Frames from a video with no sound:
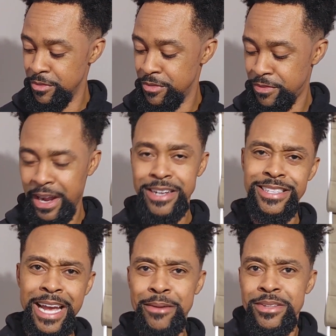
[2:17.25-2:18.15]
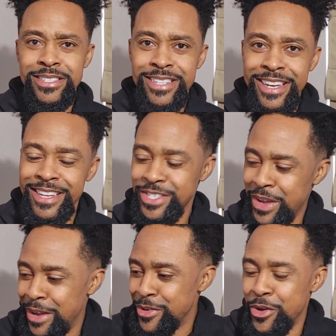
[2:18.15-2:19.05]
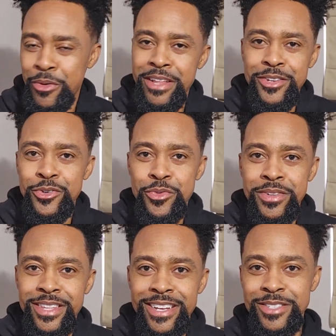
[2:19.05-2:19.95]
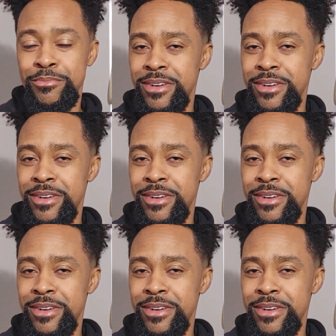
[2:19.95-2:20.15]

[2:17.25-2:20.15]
Fire tablets did. So I don't know why the new one doesn't,